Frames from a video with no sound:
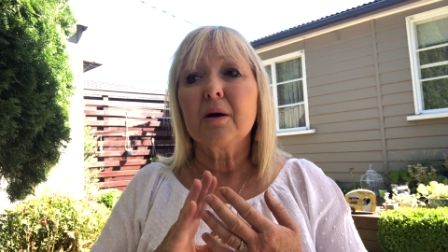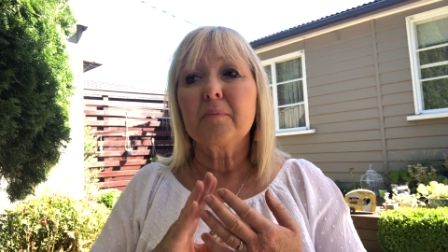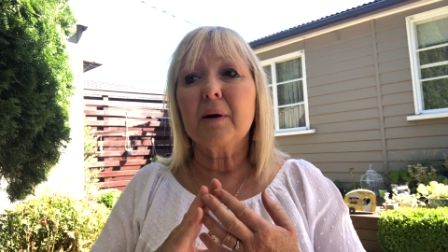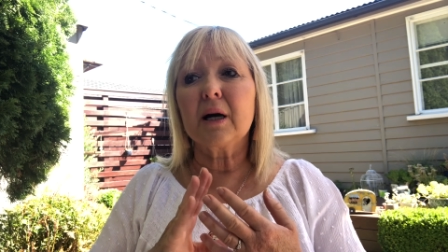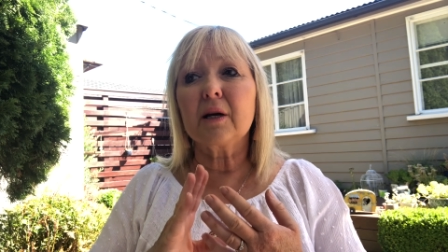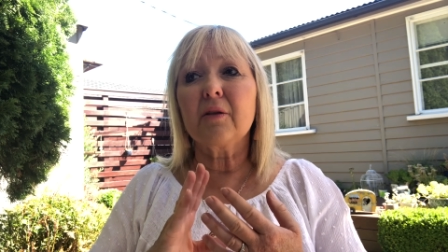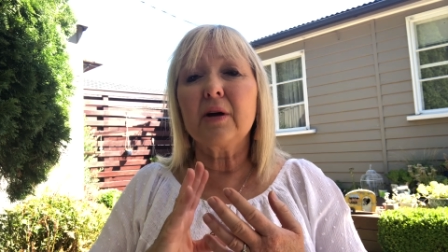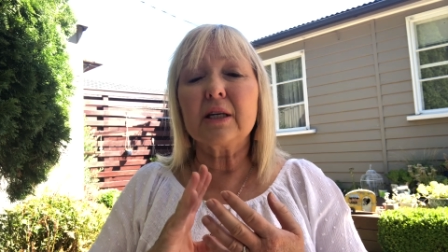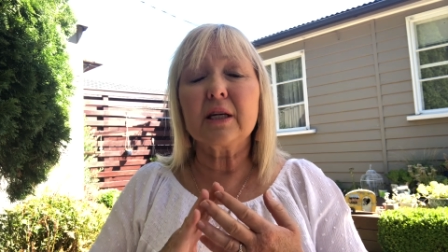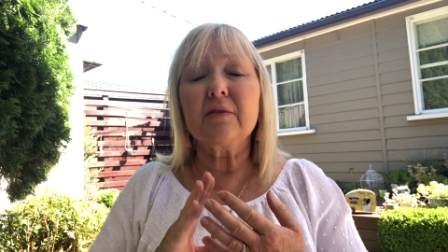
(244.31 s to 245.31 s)
But
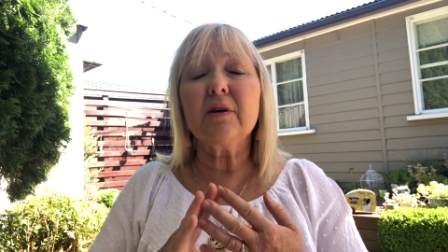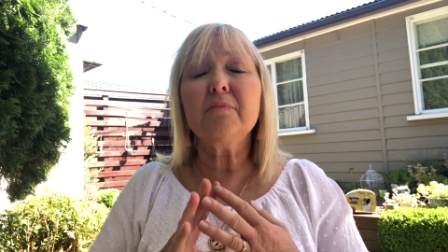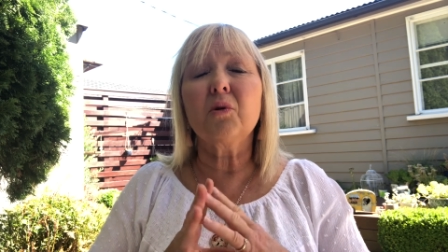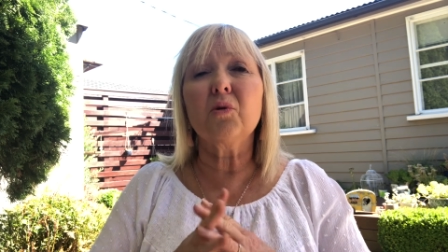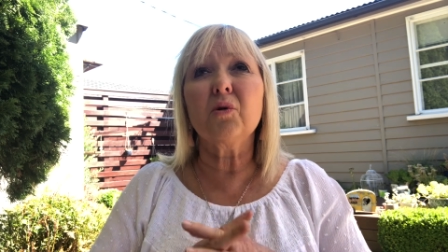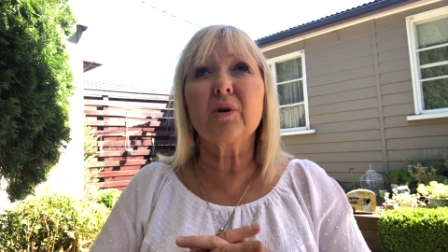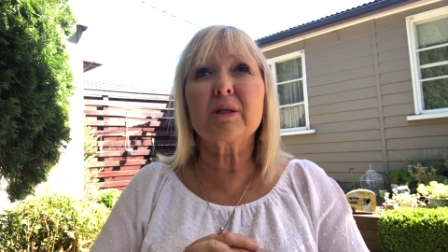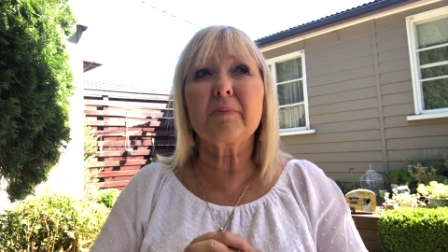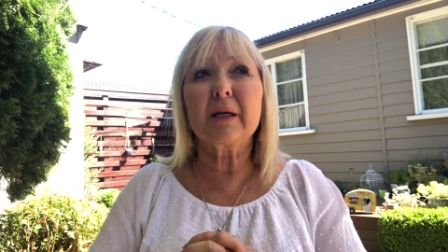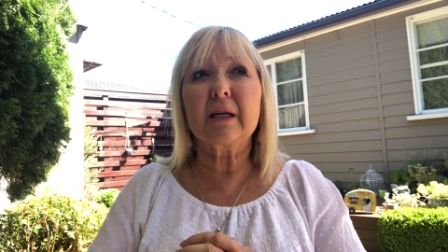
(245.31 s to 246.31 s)
there's even more
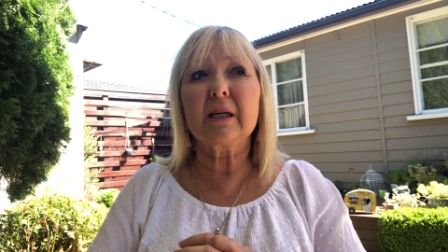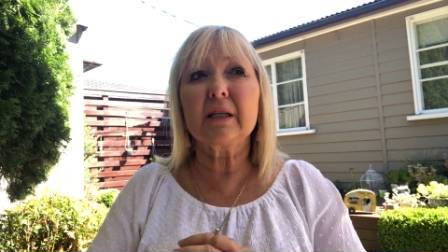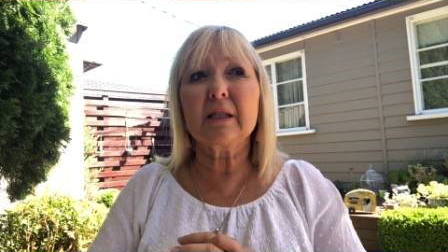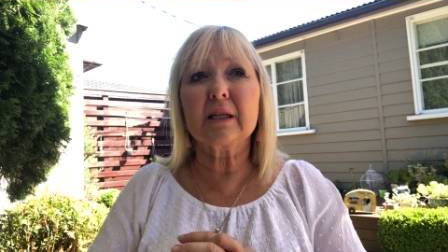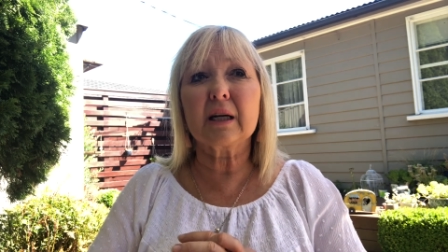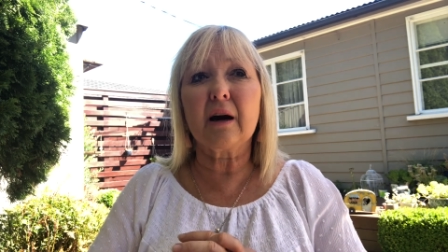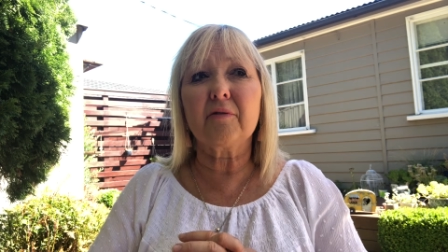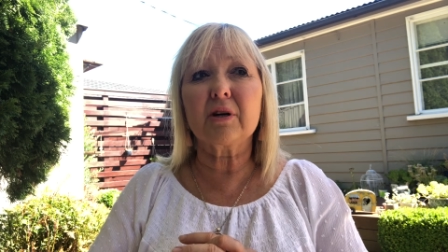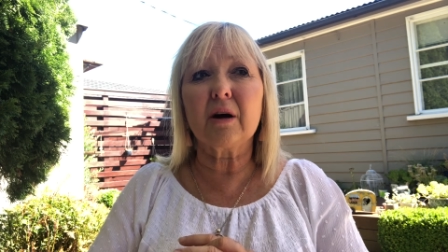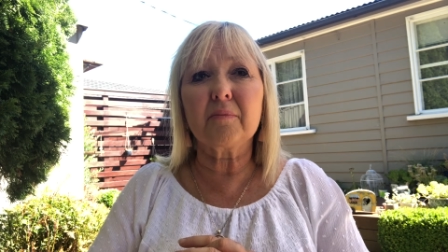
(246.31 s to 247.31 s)
that's being hidden and
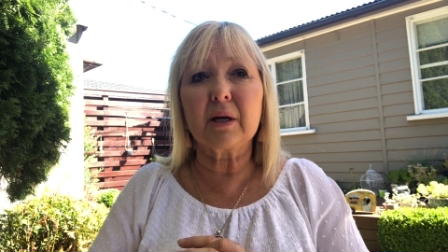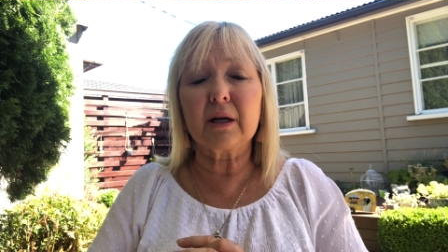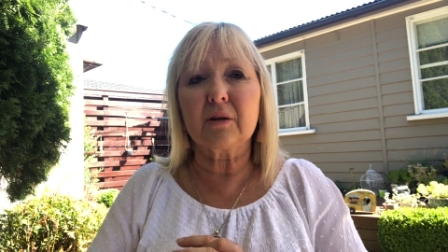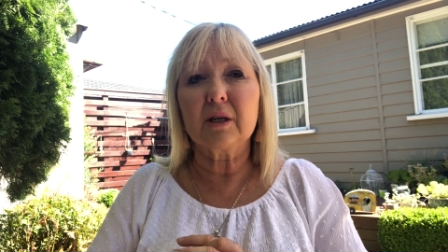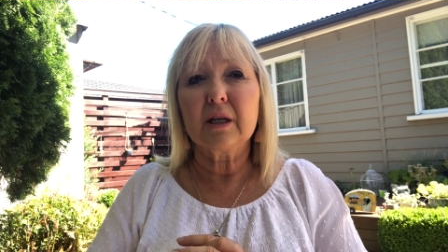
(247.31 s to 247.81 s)
covered up now.